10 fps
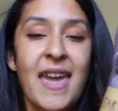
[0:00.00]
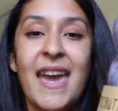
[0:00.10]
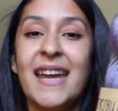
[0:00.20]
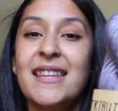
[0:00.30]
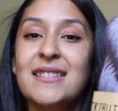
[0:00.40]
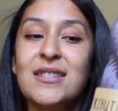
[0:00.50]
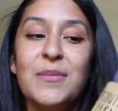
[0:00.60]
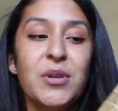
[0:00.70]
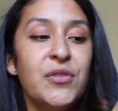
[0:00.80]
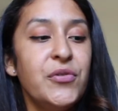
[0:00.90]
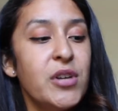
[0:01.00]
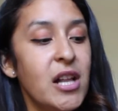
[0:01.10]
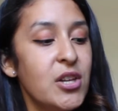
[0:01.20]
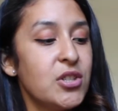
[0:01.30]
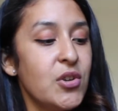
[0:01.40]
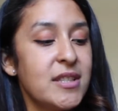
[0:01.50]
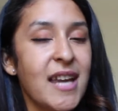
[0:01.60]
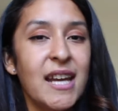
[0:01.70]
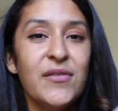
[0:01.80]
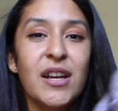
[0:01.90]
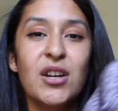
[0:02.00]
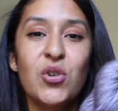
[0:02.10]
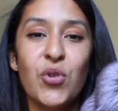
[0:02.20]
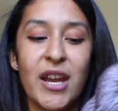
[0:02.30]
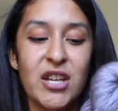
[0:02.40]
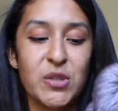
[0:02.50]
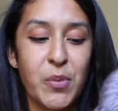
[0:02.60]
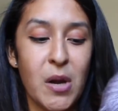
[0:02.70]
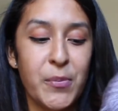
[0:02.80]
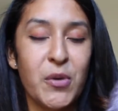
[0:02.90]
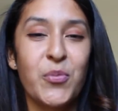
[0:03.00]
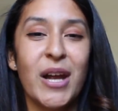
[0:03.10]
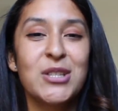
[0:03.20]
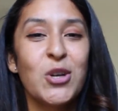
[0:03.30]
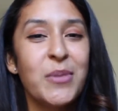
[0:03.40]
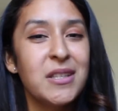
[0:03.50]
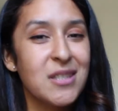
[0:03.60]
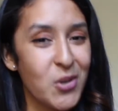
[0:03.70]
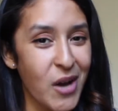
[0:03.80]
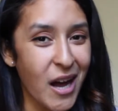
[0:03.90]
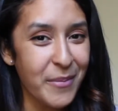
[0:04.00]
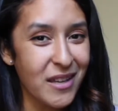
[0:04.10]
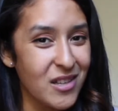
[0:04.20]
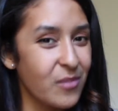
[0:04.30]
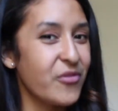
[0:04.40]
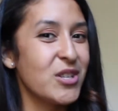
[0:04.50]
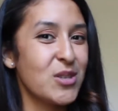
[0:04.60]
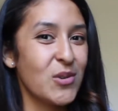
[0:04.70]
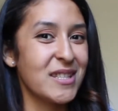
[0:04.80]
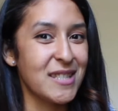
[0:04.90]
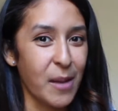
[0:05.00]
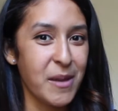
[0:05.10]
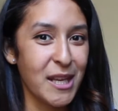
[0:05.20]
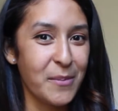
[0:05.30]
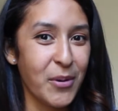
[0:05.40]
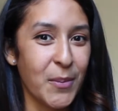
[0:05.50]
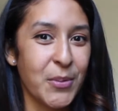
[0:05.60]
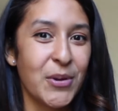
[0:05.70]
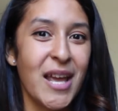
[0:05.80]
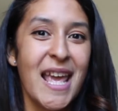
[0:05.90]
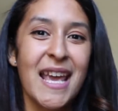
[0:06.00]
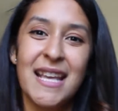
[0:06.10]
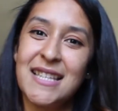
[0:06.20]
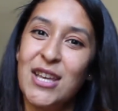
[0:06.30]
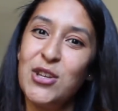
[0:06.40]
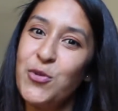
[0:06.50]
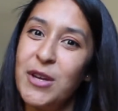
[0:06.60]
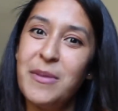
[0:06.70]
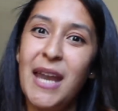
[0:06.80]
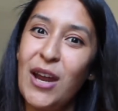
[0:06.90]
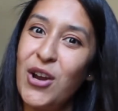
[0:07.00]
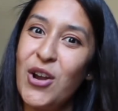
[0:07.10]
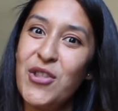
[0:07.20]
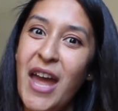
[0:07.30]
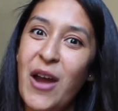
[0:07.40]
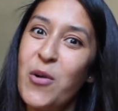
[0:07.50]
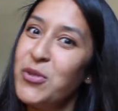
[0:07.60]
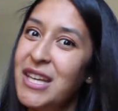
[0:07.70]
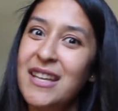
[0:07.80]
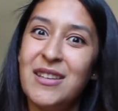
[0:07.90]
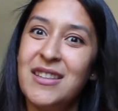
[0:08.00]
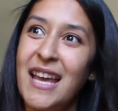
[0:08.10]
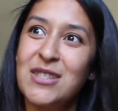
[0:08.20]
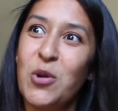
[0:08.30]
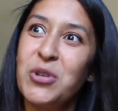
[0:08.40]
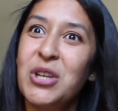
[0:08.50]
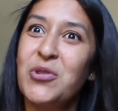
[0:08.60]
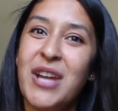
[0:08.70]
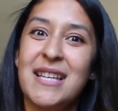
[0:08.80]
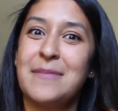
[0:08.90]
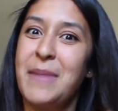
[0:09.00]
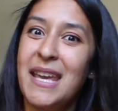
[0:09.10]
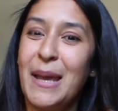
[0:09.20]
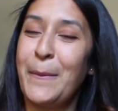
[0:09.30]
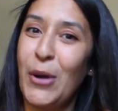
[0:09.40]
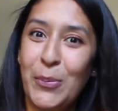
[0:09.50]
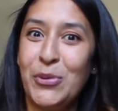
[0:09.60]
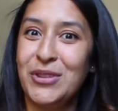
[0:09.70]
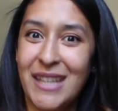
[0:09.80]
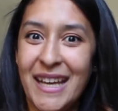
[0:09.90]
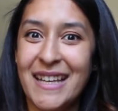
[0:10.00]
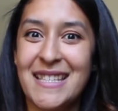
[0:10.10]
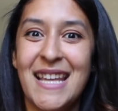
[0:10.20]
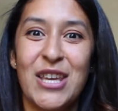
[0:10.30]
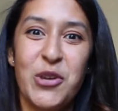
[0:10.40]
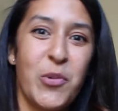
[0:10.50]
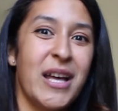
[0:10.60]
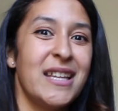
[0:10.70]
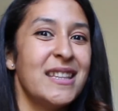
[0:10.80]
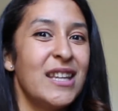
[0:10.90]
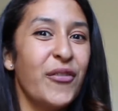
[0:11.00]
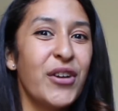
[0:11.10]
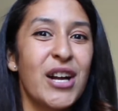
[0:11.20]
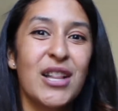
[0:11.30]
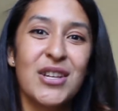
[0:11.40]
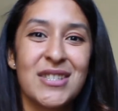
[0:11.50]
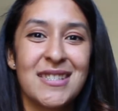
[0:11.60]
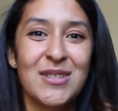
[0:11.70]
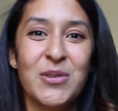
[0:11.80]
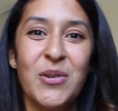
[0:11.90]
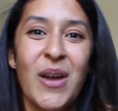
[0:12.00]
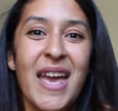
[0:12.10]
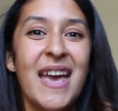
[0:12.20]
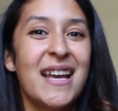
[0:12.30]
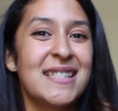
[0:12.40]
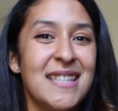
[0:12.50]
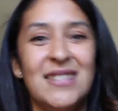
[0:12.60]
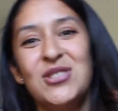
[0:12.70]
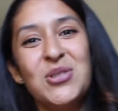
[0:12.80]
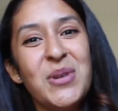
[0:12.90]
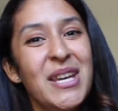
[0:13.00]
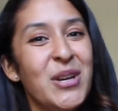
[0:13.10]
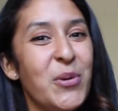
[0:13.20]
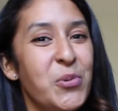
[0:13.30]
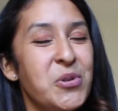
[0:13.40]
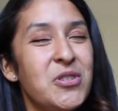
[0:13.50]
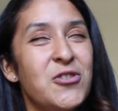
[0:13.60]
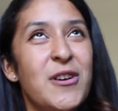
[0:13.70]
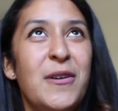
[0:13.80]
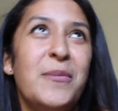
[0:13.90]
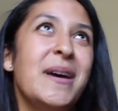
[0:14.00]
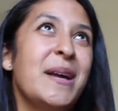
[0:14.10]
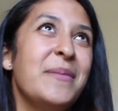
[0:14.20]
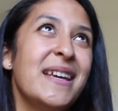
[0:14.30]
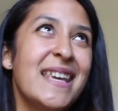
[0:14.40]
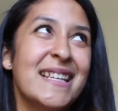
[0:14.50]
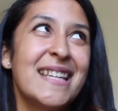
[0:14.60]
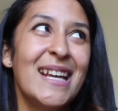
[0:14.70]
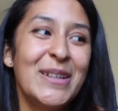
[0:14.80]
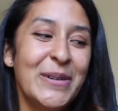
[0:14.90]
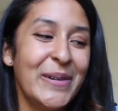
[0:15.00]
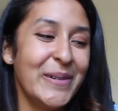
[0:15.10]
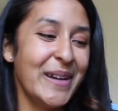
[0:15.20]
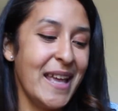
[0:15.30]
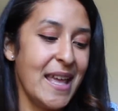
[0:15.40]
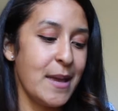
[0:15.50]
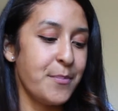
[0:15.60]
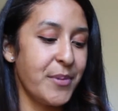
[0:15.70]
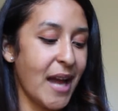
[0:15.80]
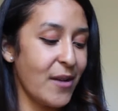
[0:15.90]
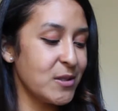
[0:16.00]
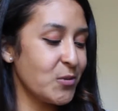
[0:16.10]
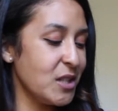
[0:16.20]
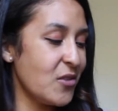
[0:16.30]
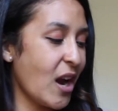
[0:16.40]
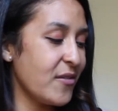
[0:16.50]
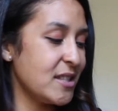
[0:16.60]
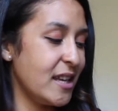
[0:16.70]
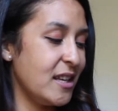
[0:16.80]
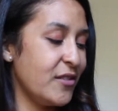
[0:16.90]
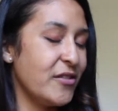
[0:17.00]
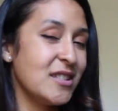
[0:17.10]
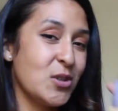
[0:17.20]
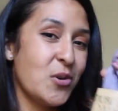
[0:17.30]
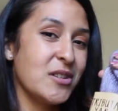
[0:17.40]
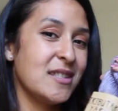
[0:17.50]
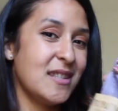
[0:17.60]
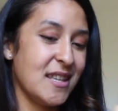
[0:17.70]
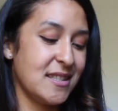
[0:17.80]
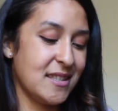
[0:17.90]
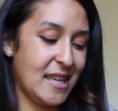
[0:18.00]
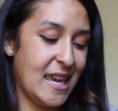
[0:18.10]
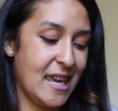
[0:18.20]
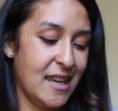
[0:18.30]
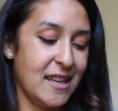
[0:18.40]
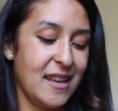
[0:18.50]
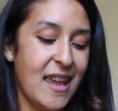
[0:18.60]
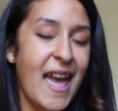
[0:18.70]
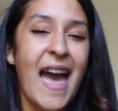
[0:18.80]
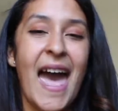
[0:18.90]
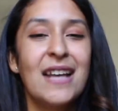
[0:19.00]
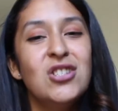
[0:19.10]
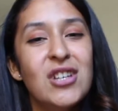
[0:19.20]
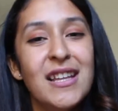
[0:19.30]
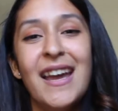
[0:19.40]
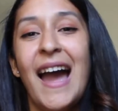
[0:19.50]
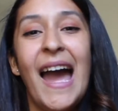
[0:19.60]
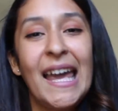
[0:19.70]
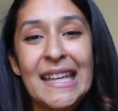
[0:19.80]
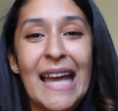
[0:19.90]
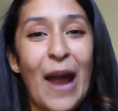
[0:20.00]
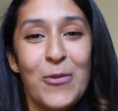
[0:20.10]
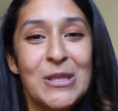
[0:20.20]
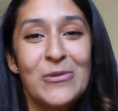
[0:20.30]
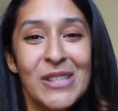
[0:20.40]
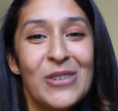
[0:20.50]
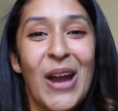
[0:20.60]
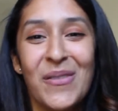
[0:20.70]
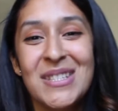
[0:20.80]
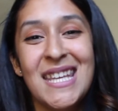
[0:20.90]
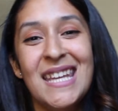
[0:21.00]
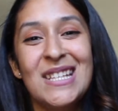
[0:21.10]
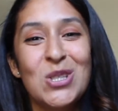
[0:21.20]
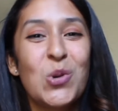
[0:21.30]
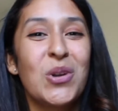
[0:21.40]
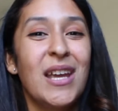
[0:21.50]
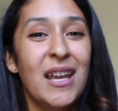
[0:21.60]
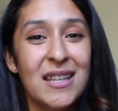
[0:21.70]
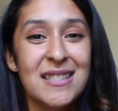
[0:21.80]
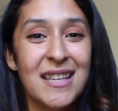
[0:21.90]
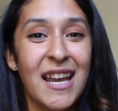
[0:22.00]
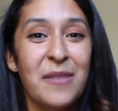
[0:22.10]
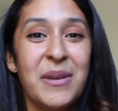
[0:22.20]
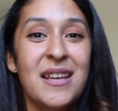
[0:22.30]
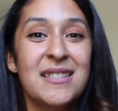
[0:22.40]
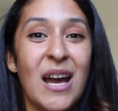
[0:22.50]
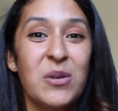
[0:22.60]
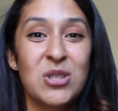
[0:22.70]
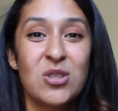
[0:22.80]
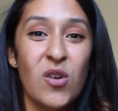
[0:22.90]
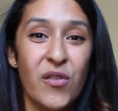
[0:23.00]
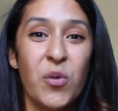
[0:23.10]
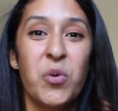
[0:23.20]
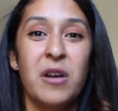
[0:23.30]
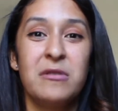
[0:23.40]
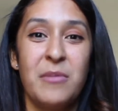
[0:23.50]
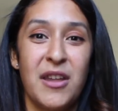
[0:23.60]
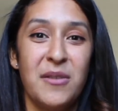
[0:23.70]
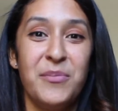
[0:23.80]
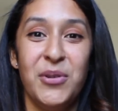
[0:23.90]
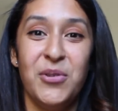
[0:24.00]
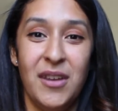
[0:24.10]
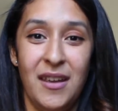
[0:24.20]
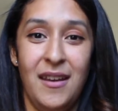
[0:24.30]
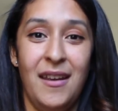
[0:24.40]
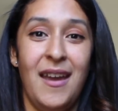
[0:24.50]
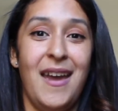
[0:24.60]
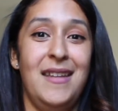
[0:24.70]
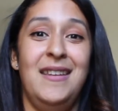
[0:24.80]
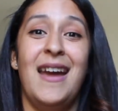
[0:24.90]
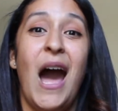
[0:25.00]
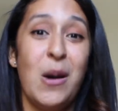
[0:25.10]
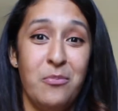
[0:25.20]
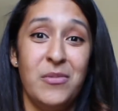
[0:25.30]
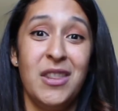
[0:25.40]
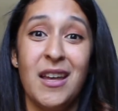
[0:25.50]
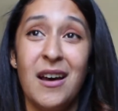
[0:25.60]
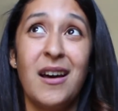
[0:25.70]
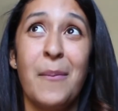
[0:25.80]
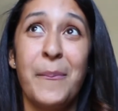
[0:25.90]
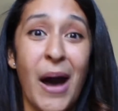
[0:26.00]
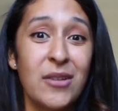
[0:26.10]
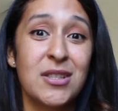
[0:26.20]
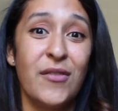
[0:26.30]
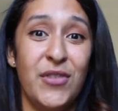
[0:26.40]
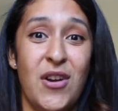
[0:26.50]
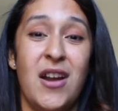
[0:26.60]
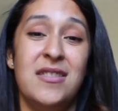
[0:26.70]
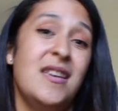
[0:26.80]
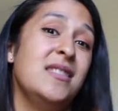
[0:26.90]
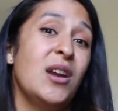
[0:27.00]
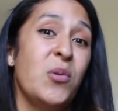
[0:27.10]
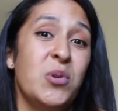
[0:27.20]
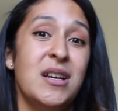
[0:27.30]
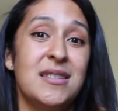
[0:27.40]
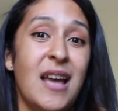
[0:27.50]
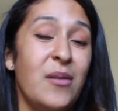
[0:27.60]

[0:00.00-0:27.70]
And this is the beautiful color. So it's kind of like a grayish purple. Bright told me to go out of my comfort zone and stop getting purple. He's like, you don't want to be that girl that's only known as making purple things. Like, you want different colors to accentuate your wardrobe. And I'm like, yes, I know. But I was really gravitated towards this skein. Actually, I wasn't really gravitated toward any skein because I was so overwhelmed by the beauty and how the amounts of yarn that there was.